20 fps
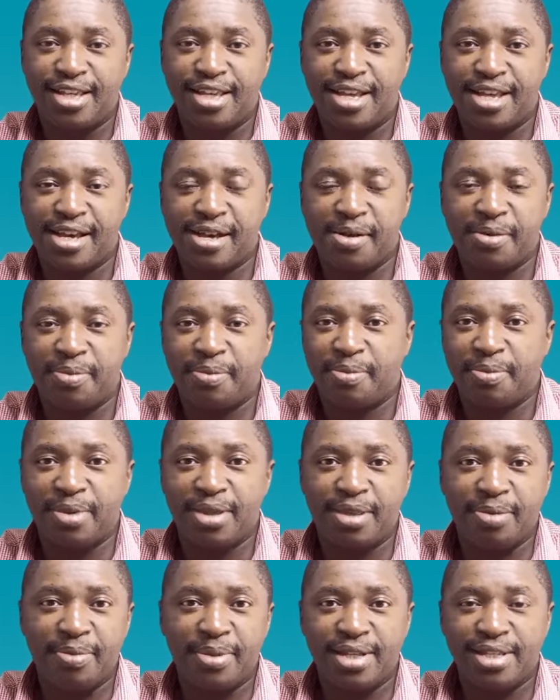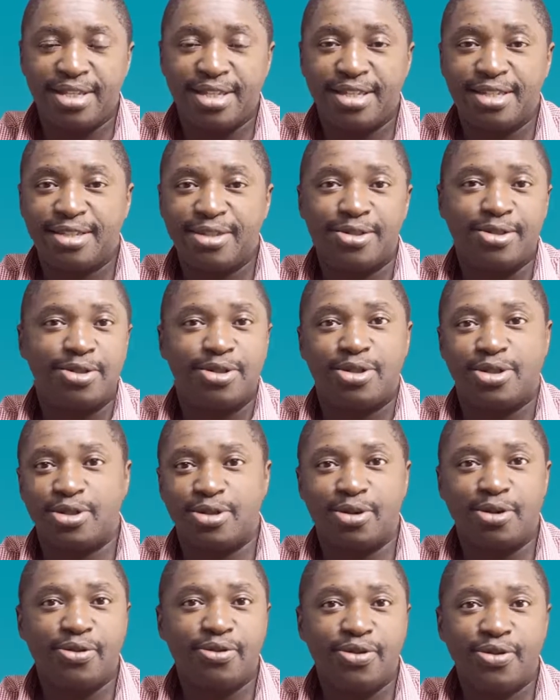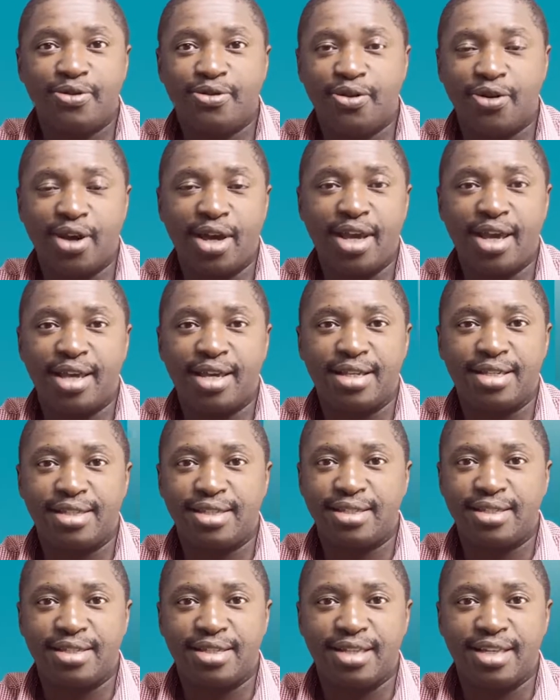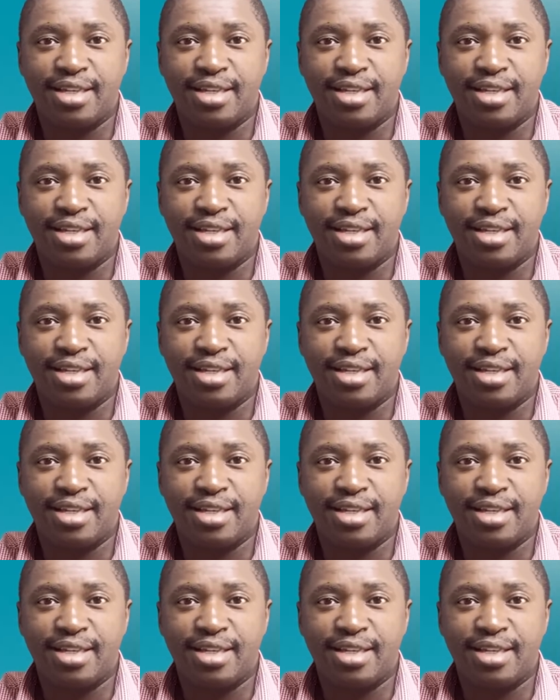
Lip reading: mathematics. You're solving for x,